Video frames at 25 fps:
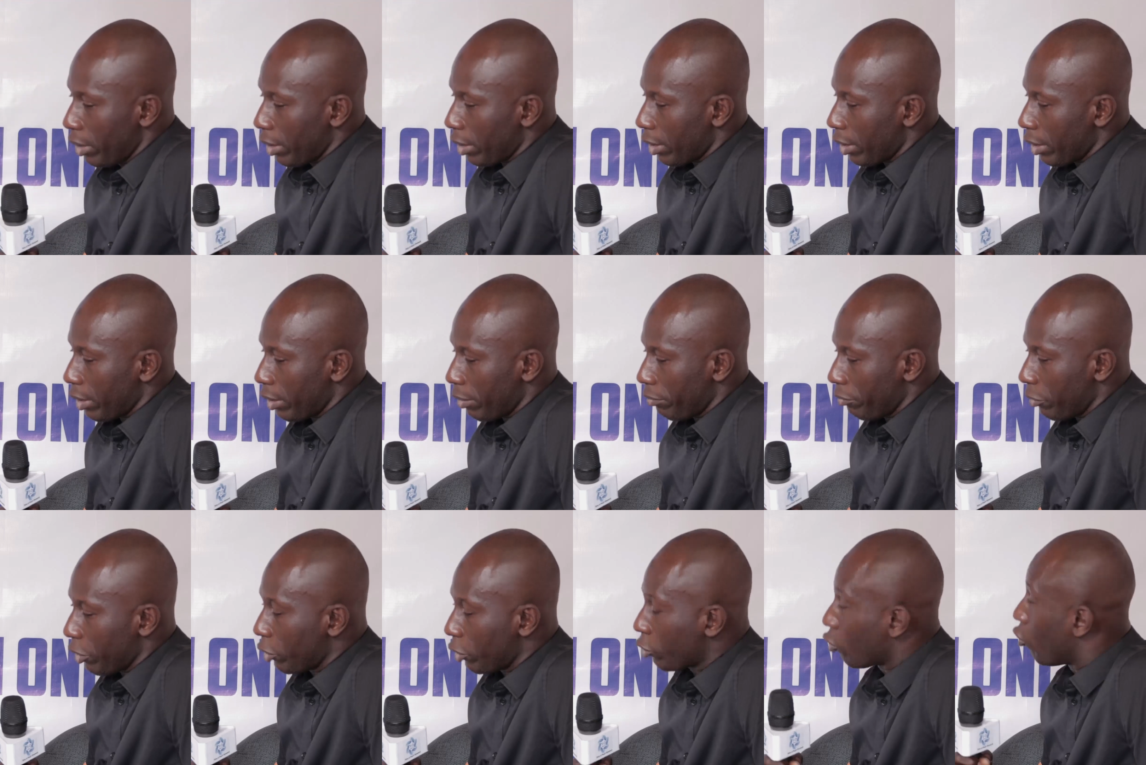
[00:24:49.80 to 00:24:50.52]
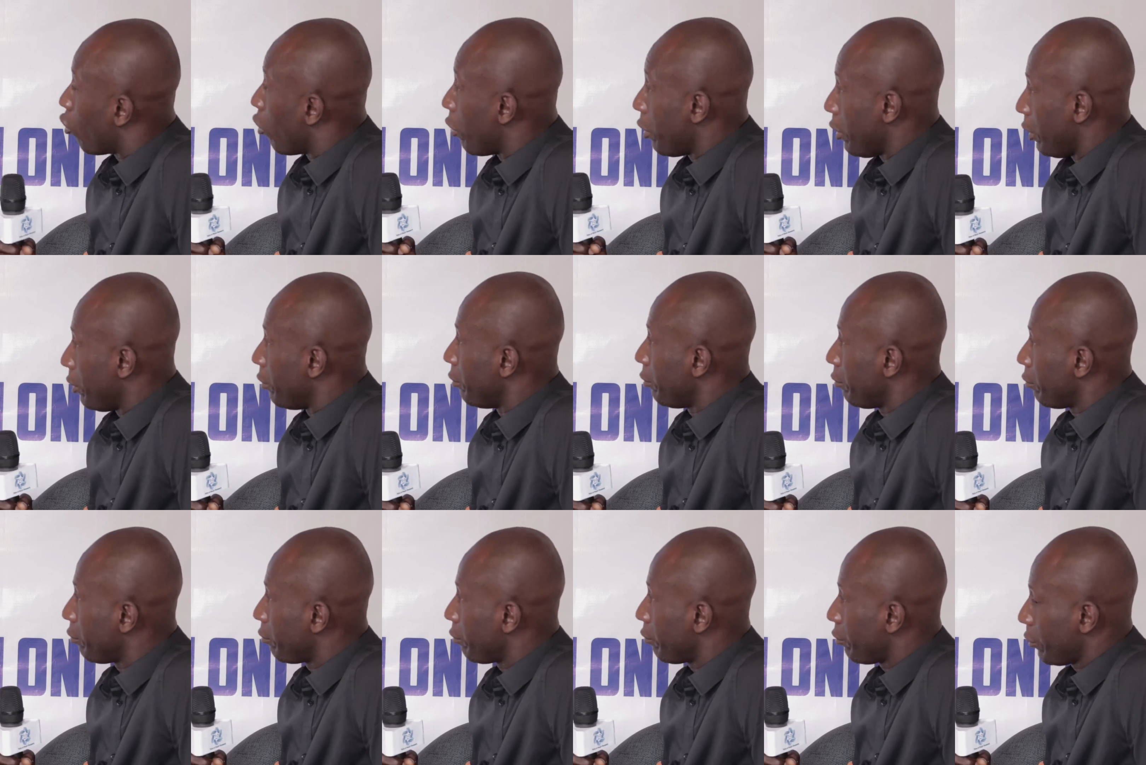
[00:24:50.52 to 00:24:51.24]
is growing.
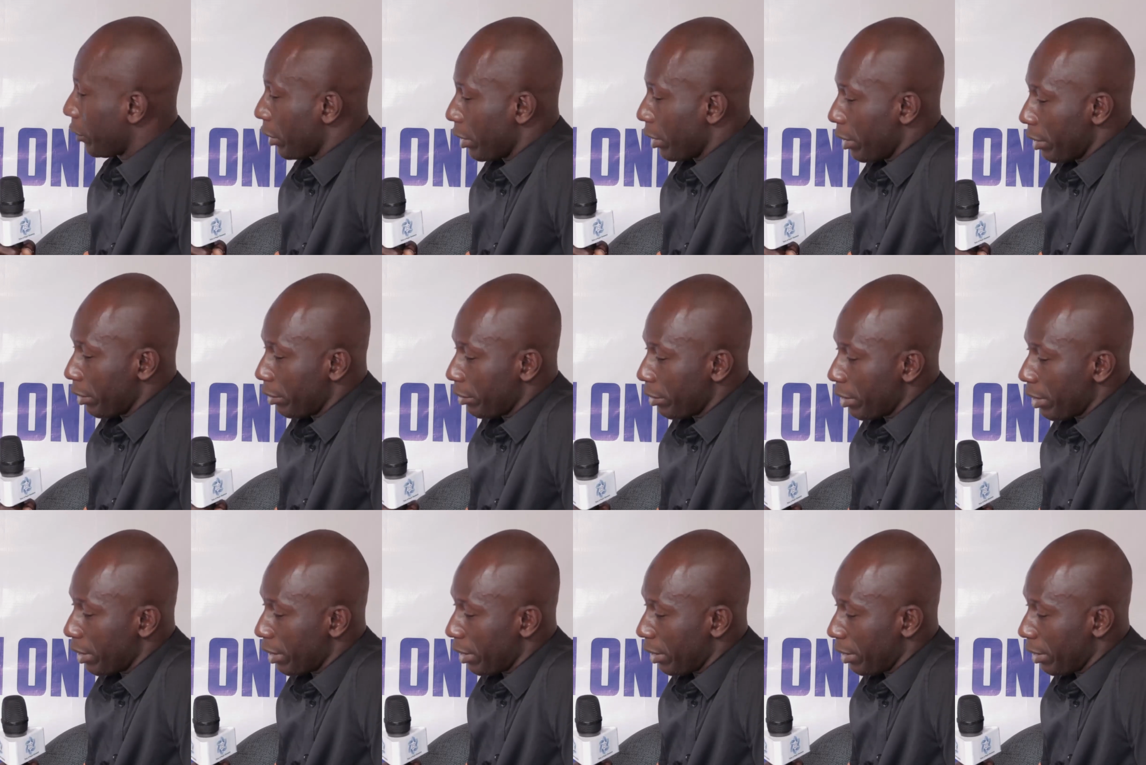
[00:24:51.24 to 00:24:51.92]
And